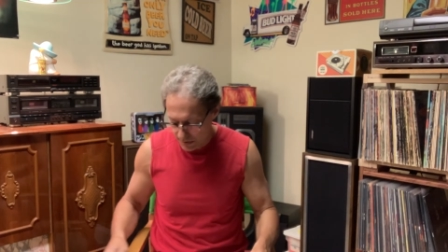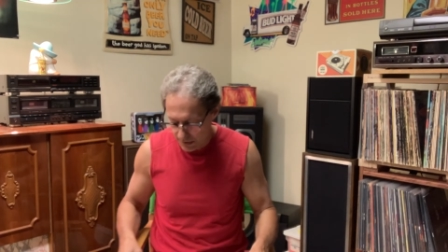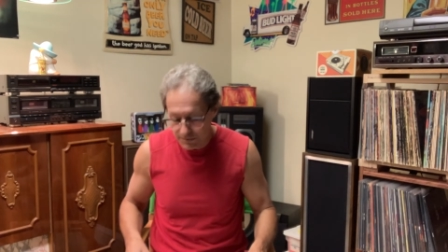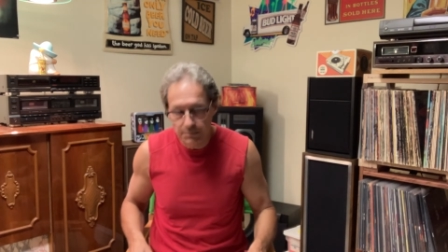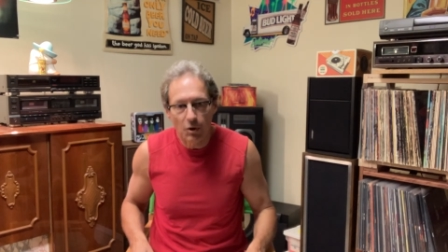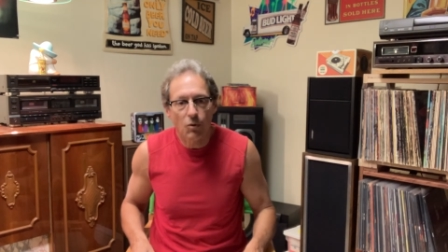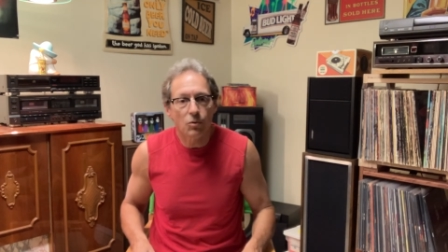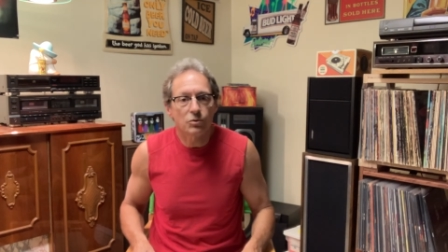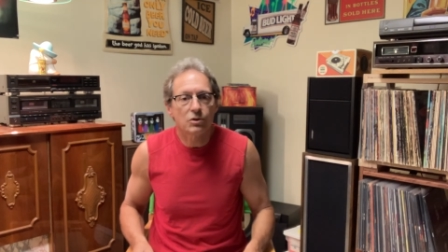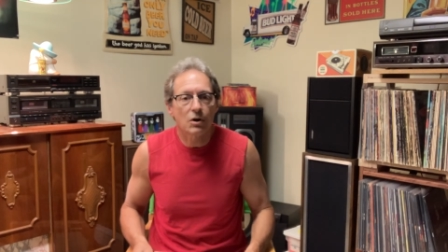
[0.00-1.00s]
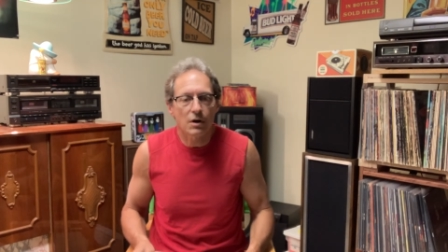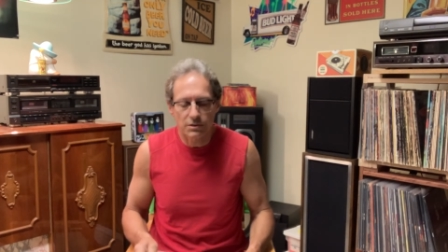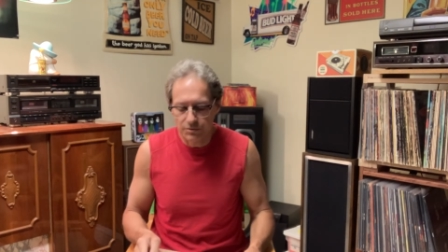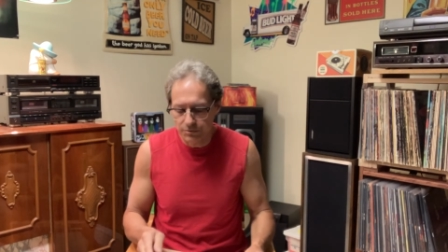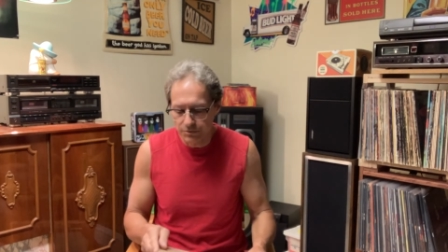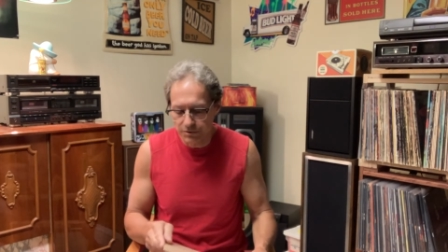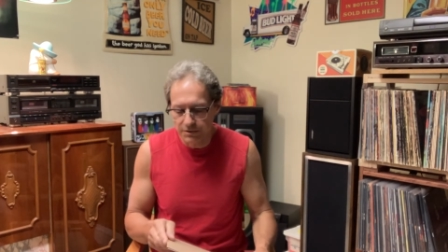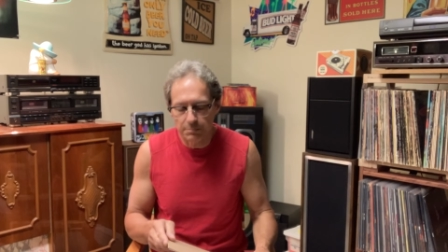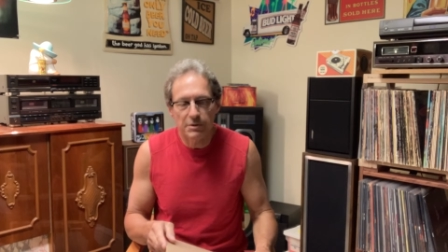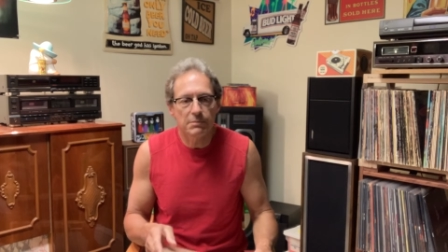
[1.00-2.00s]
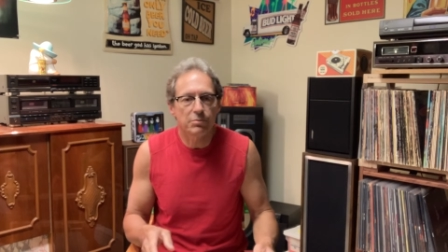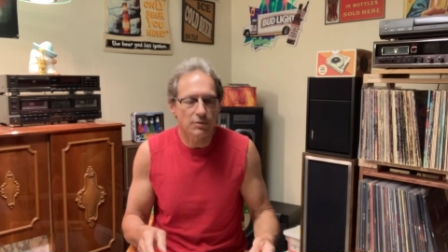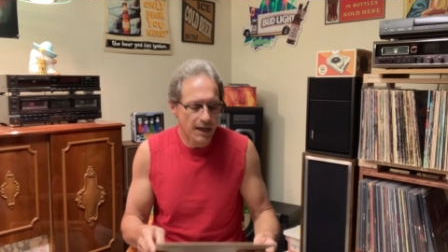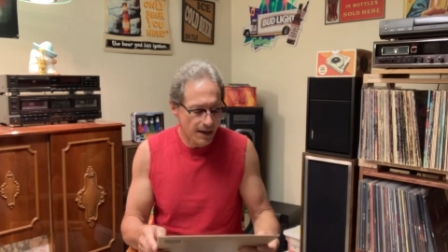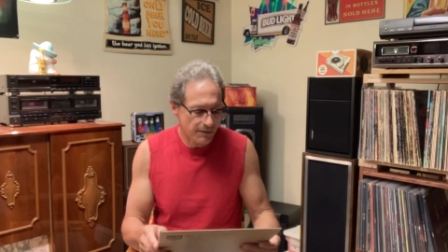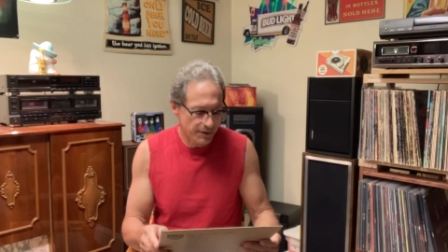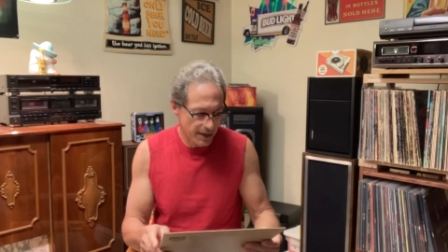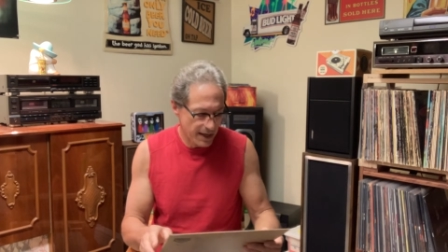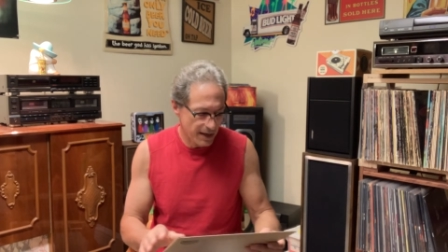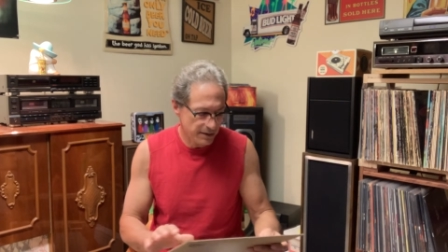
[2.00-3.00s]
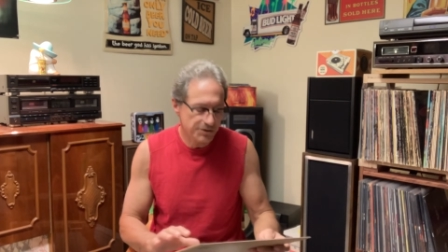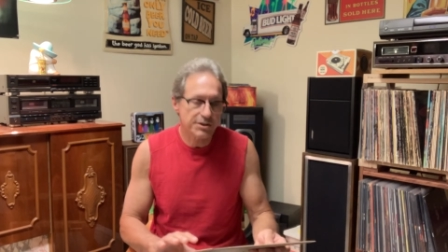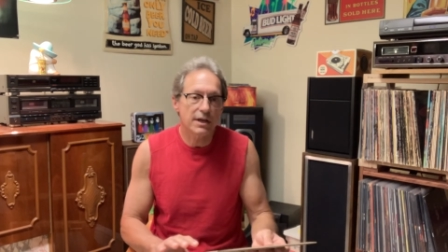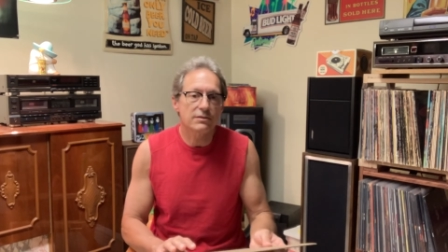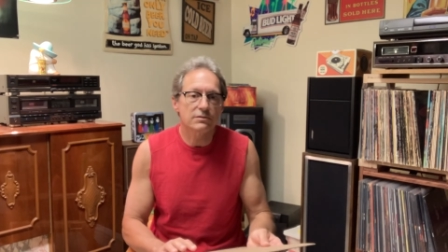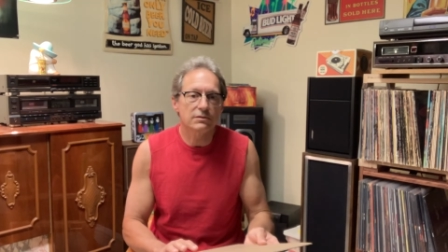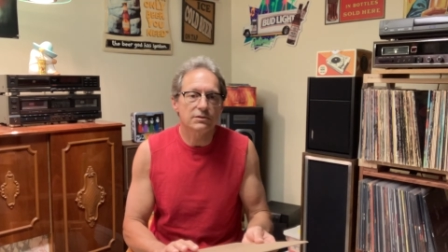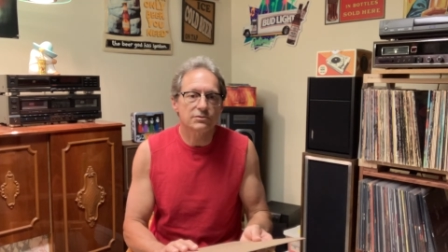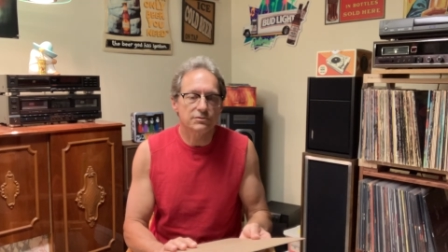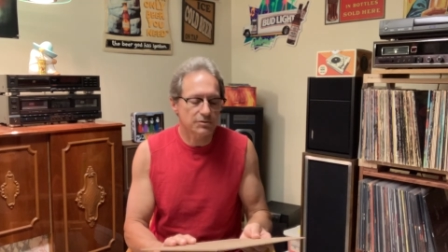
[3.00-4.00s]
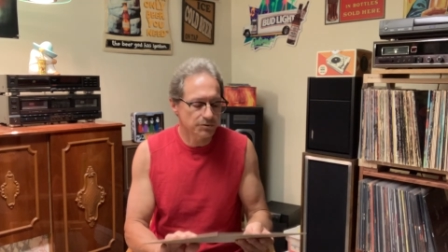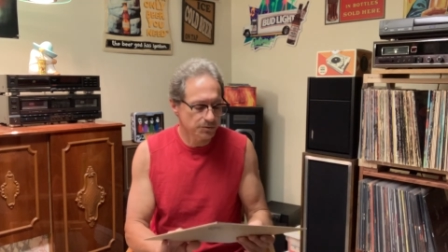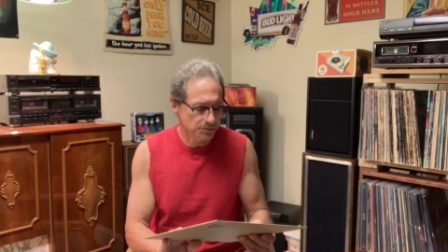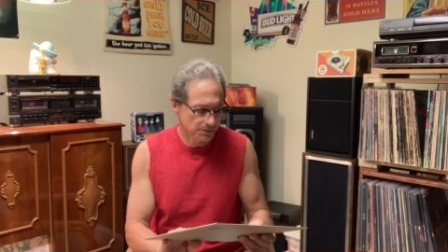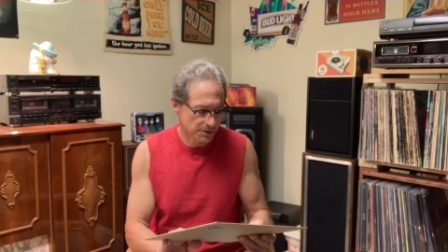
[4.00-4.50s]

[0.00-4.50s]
some old concerts that people haven't had a chance to listen to,